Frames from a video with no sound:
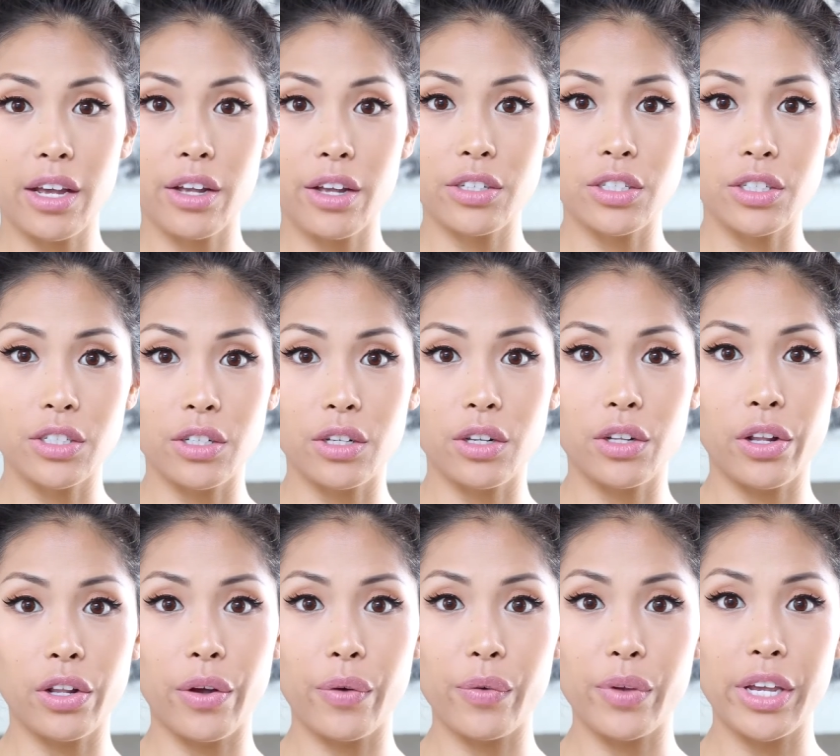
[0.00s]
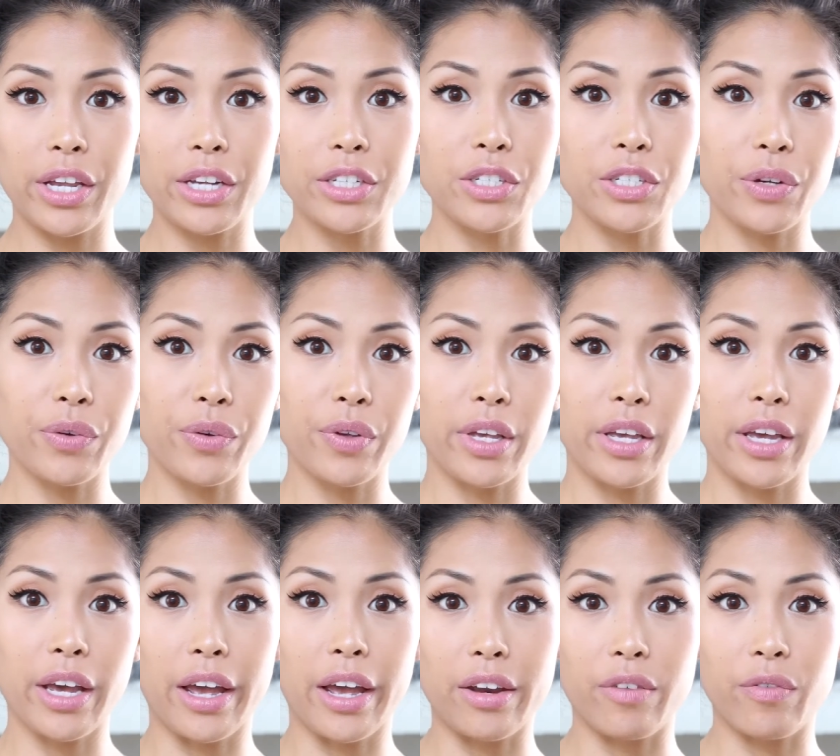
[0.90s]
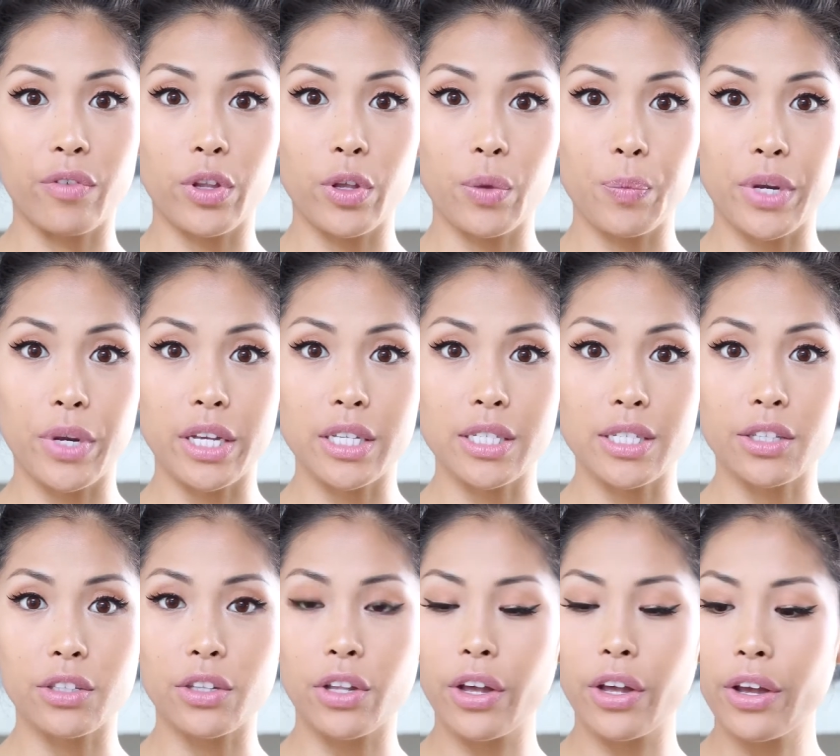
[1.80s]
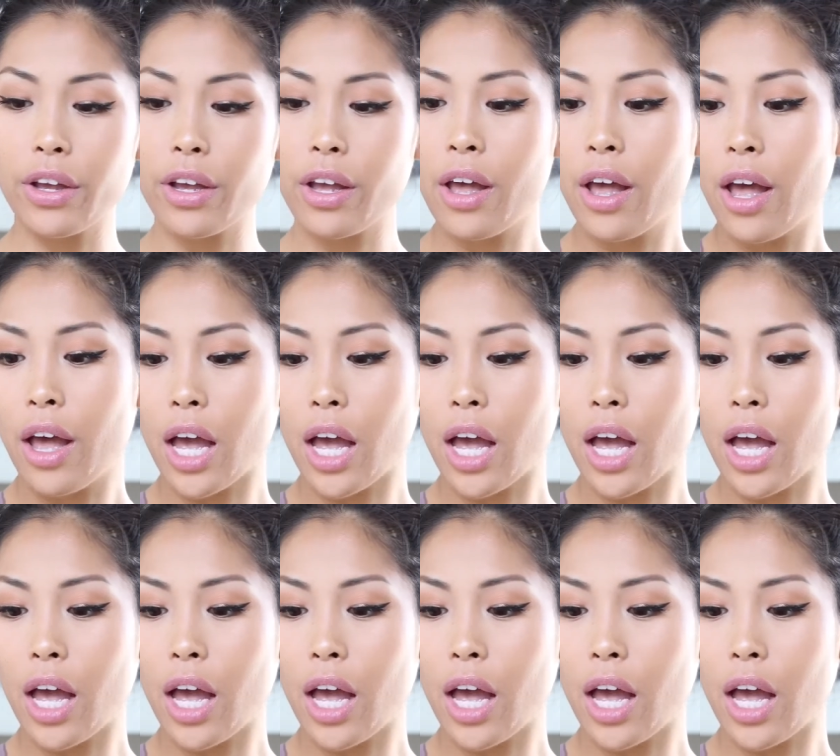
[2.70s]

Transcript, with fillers: this glowy, dewy, kind of luminous look,